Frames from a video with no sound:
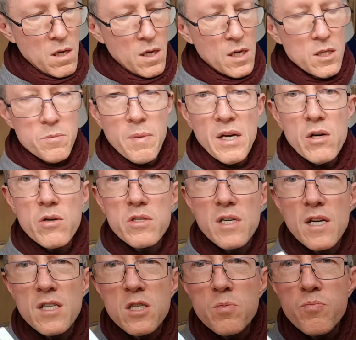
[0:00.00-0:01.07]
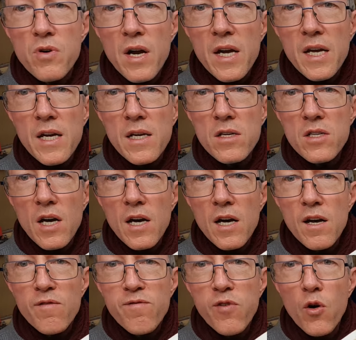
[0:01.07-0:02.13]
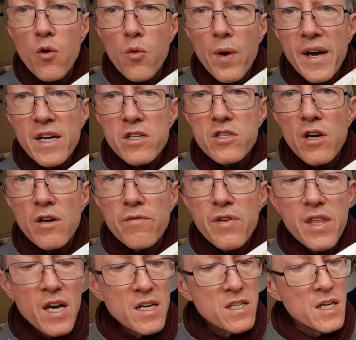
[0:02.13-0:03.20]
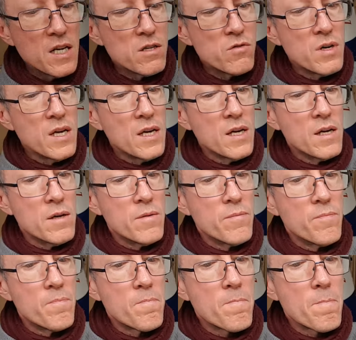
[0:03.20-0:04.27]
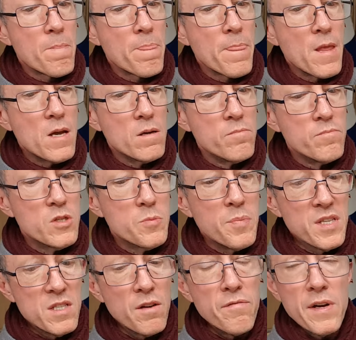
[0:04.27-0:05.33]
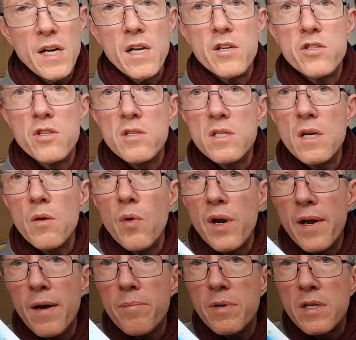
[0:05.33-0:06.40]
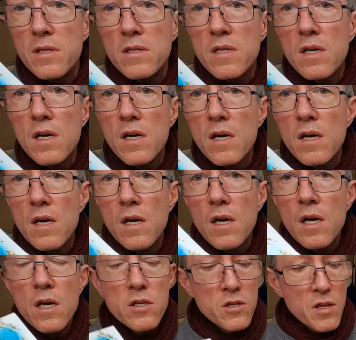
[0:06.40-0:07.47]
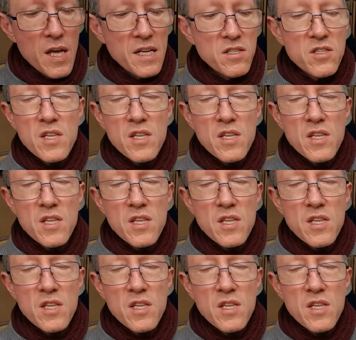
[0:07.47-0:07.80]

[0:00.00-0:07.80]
is because I sprayed floor wax over that area specifically to see what happens. So that's